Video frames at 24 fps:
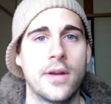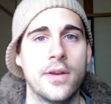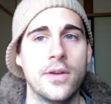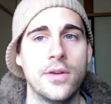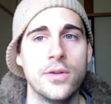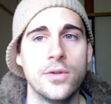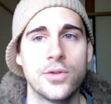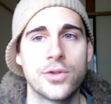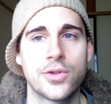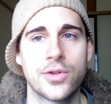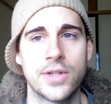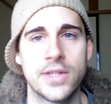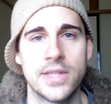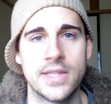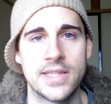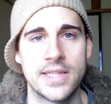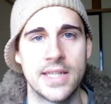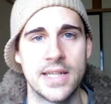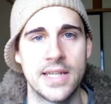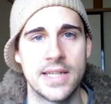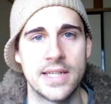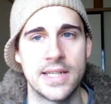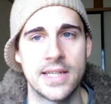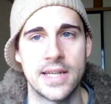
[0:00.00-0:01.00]
nutrients
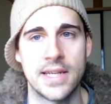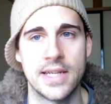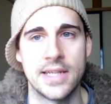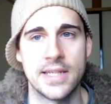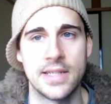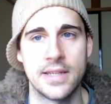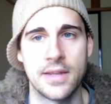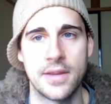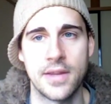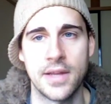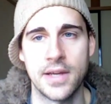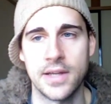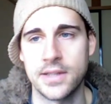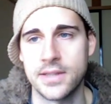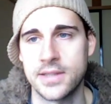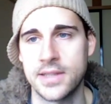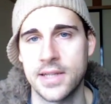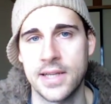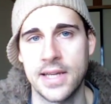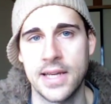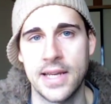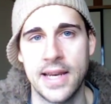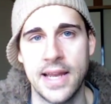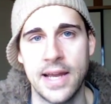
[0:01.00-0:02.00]
in it and things
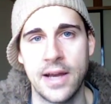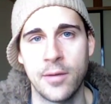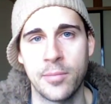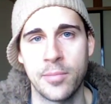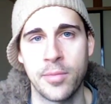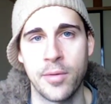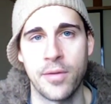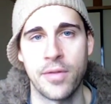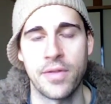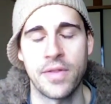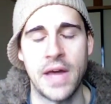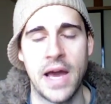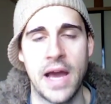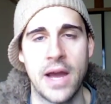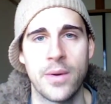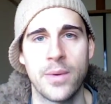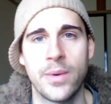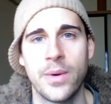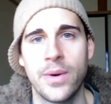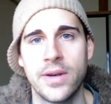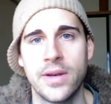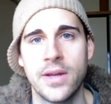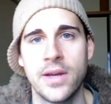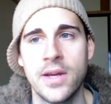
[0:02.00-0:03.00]
that can help your
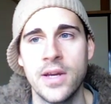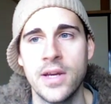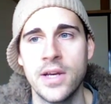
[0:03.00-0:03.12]
thyroid